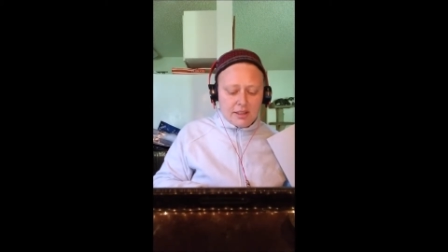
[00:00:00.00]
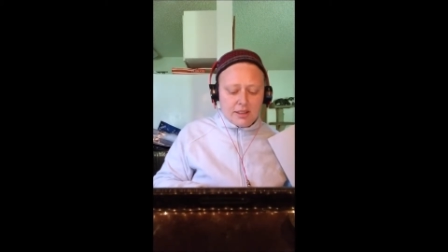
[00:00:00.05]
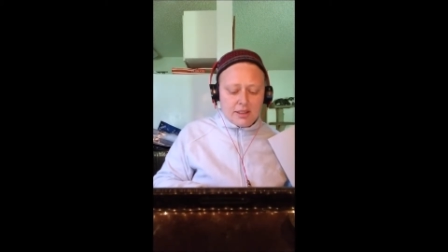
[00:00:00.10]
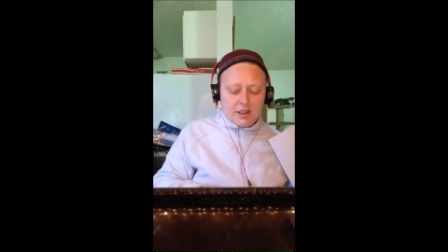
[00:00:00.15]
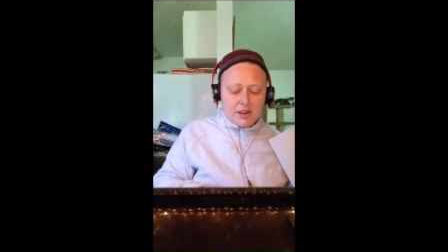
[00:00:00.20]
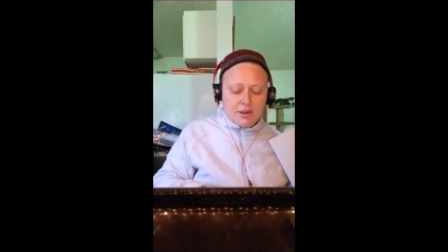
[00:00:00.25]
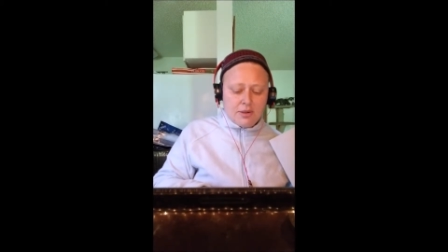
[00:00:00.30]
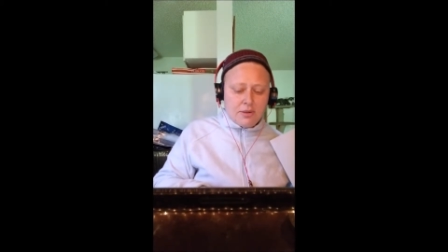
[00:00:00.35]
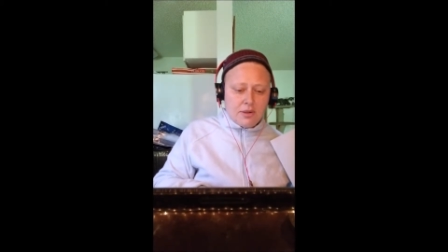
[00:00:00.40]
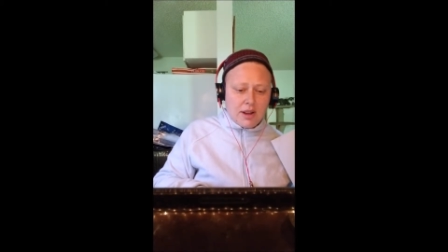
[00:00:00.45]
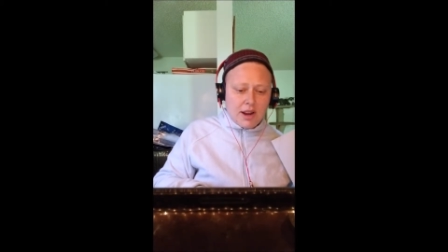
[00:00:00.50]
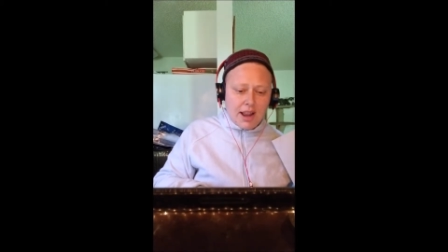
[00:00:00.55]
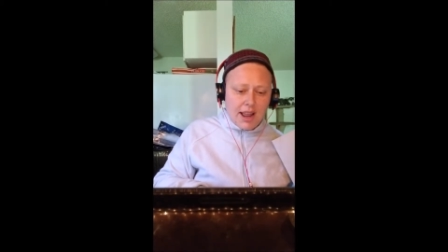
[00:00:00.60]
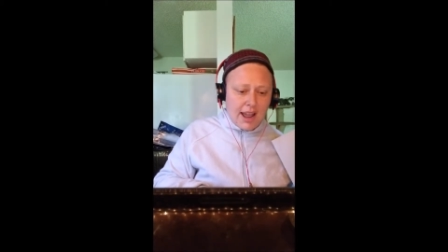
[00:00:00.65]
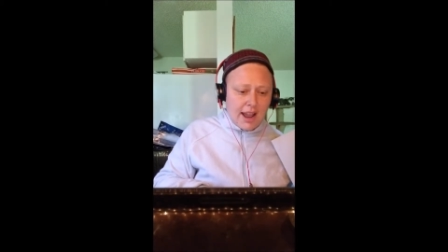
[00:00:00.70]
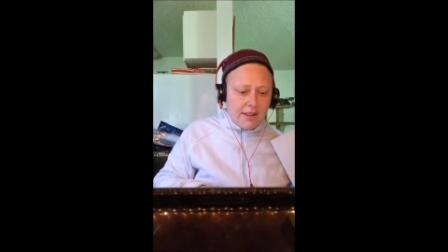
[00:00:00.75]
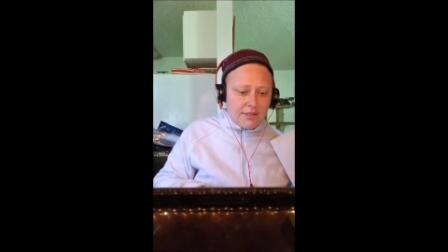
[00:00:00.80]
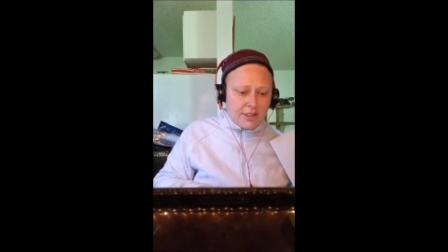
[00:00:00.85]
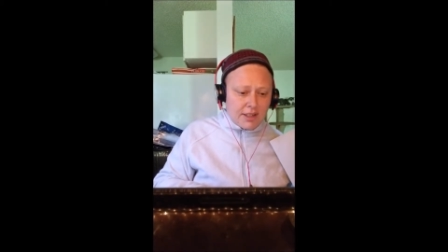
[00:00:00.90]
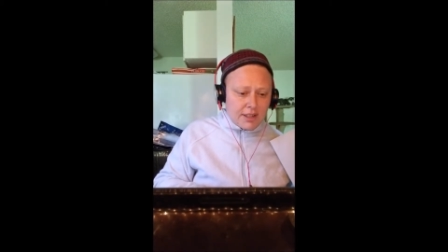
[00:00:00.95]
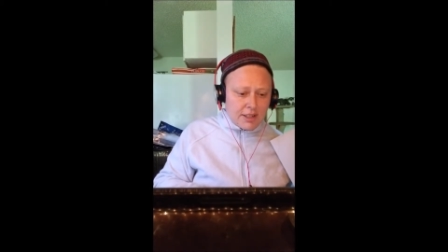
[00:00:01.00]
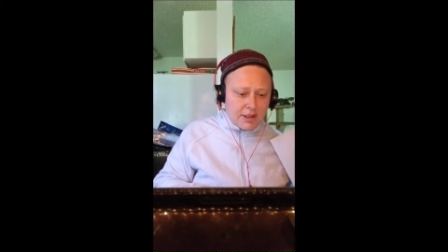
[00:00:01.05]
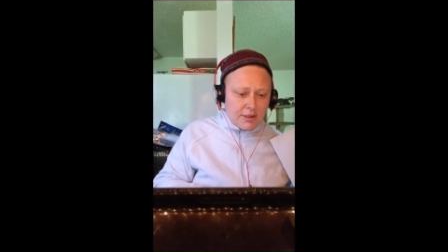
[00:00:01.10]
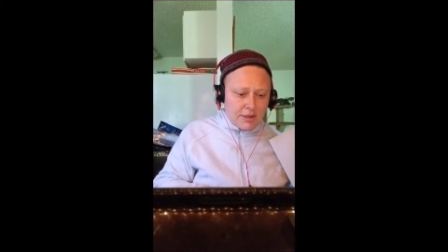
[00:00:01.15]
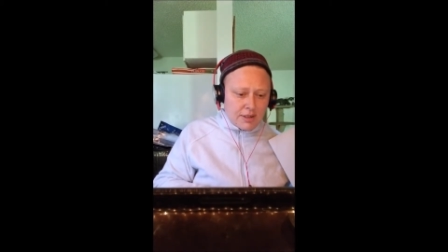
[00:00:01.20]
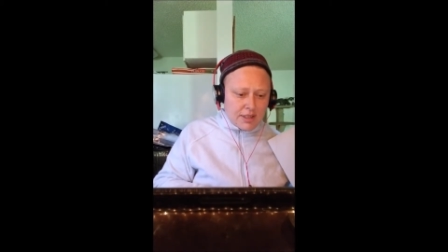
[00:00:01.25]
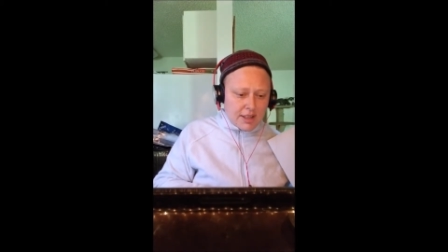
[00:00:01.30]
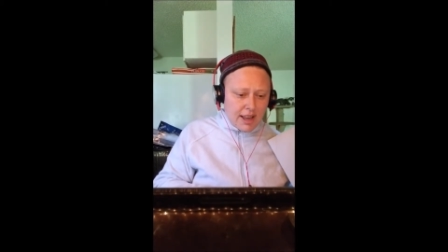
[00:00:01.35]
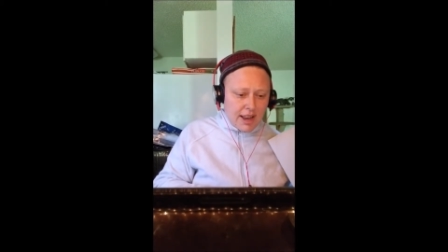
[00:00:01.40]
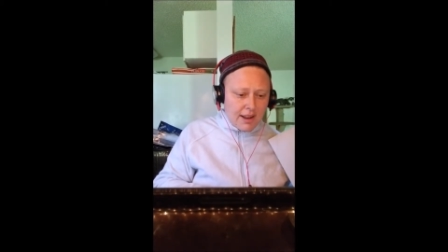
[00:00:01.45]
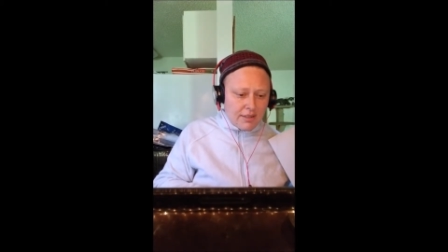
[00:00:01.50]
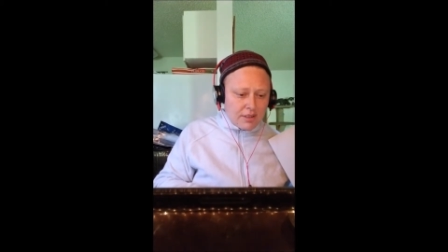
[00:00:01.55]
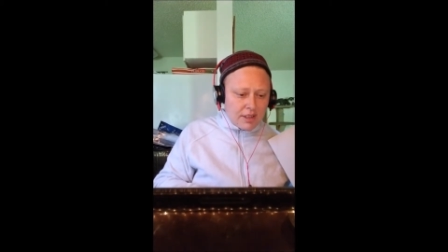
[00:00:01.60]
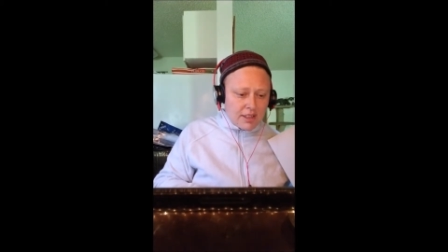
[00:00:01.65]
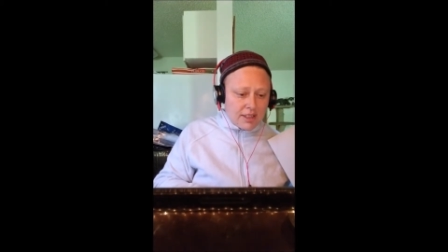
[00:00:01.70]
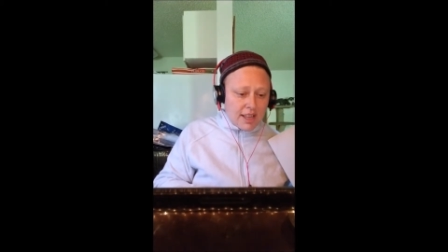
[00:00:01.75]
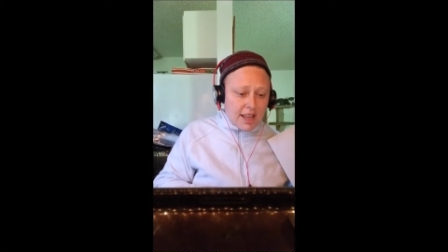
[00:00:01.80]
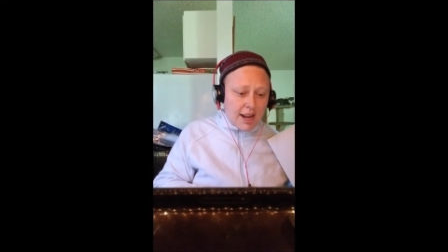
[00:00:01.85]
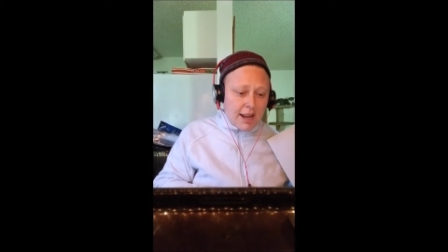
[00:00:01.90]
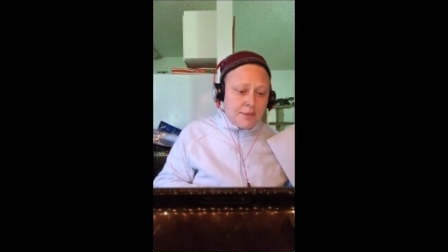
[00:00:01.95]
So what I have to do is I have to
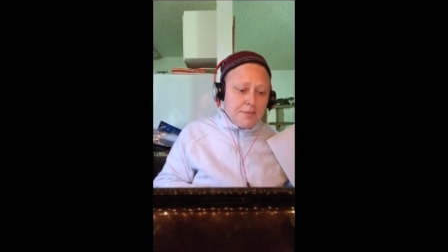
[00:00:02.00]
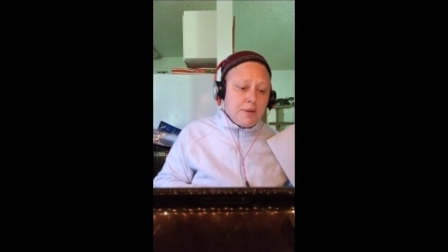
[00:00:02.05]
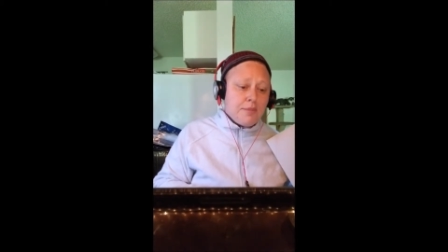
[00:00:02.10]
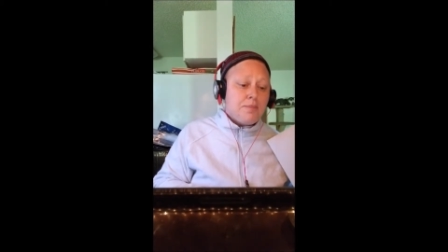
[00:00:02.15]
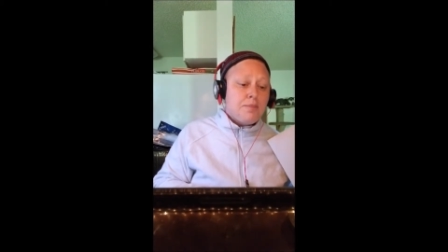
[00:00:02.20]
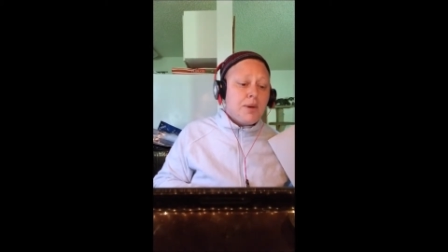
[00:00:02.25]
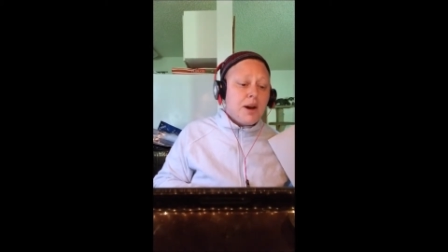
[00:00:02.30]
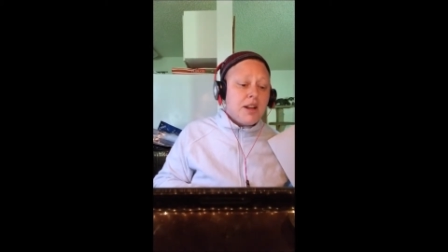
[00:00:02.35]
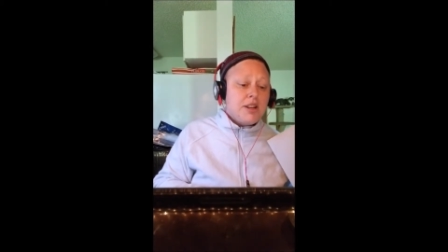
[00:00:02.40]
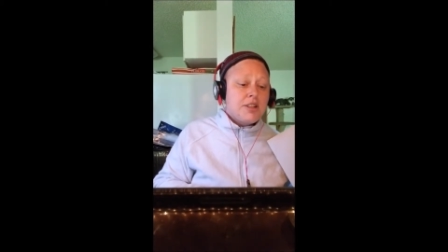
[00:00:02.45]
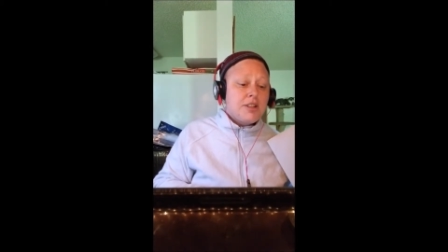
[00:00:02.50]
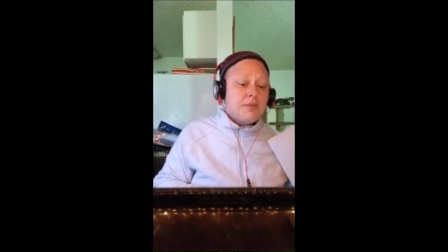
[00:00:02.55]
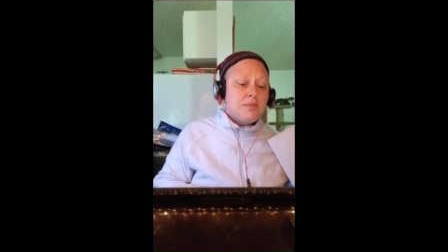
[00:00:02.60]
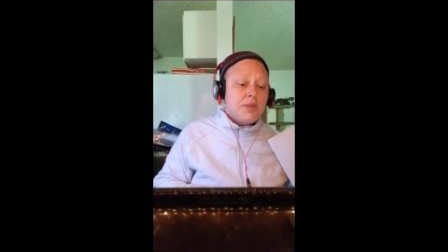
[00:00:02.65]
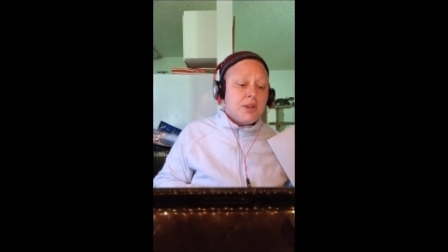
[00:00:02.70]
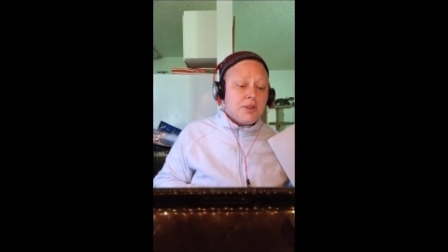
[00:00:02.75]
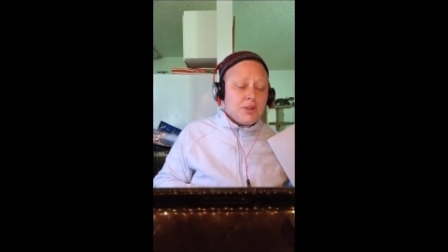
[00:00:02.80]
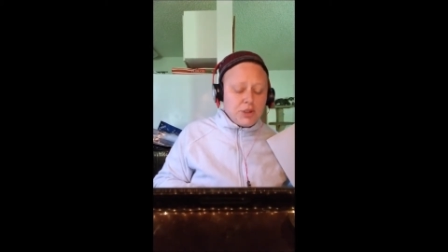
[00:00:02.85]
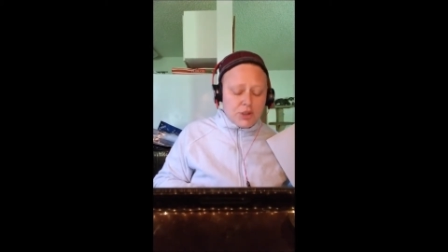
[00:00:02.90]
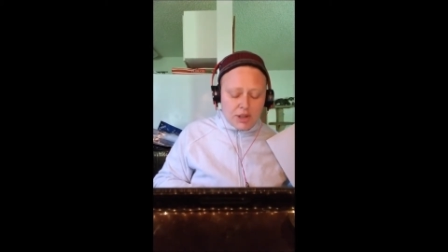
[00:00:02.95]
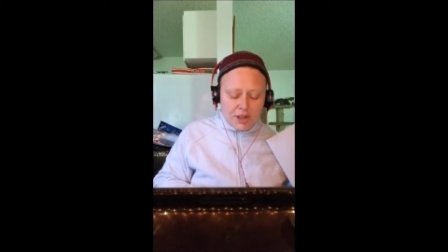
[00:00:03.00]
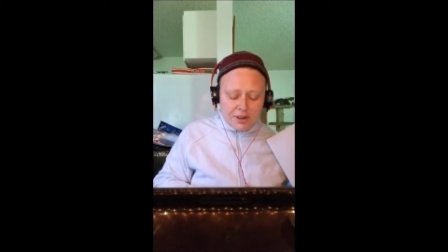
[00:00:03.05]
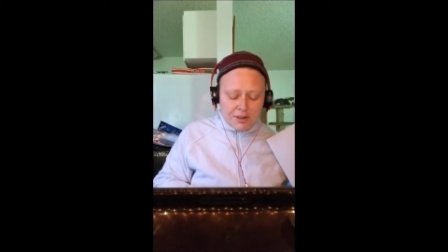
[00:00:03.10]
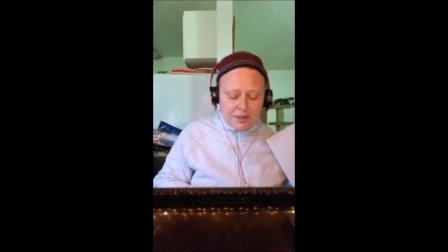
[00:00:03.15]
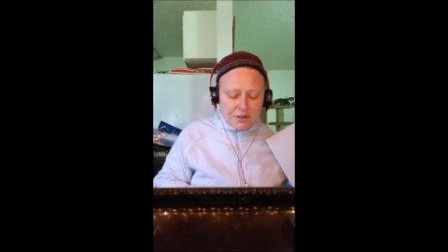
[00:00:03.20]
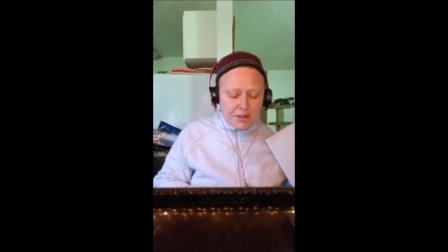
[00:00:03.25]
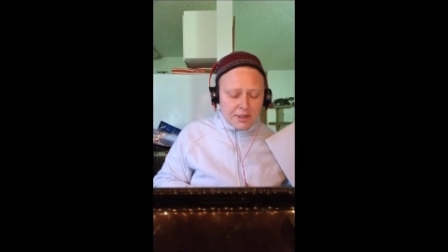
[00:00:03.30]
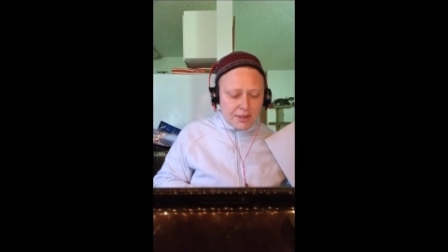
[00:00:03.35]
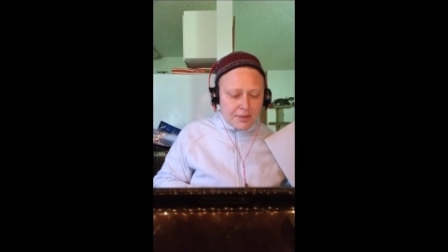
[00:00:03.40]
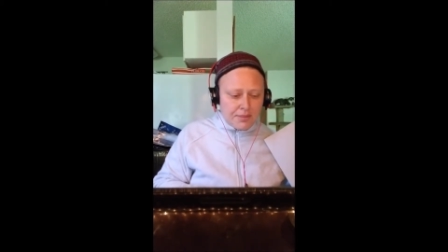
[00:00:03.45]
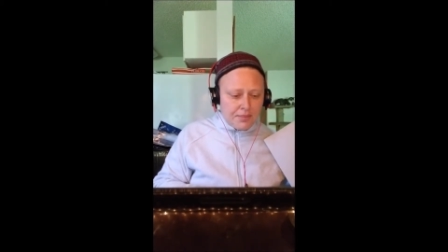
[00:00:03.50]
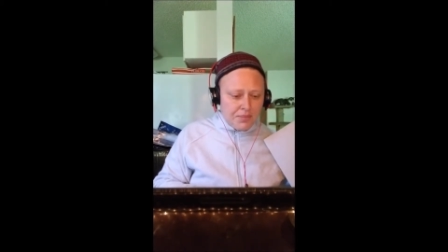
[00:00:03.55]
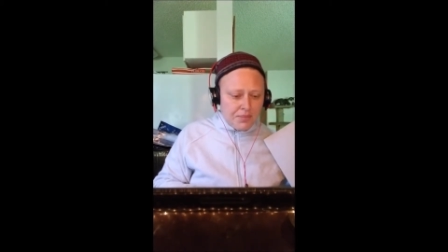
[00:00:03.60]
set up a bunch of mute channels